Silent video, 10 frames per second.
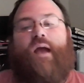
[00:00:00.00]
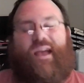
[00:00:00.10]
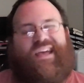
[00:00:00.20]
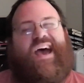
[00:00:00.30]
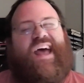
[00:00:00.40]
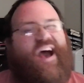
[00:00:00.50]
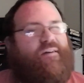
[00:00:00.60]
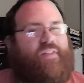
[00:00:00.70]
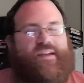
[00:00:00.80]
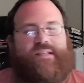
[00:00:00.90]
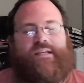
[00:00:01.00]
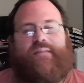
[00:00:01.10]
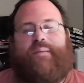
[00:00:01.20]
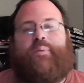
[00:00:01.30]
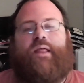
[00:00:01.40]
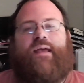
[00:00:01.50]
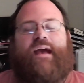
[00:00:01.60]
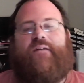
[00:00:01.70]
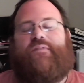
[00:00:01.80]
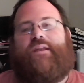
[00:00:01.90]
and kind of how I think it's going to be playing
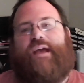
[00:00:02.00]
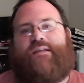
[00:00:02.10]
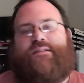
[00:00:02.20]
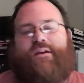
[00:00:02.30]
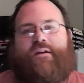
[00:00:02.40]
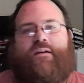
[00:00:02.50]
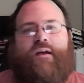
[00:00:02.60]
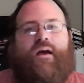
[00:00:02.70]
out in the next year.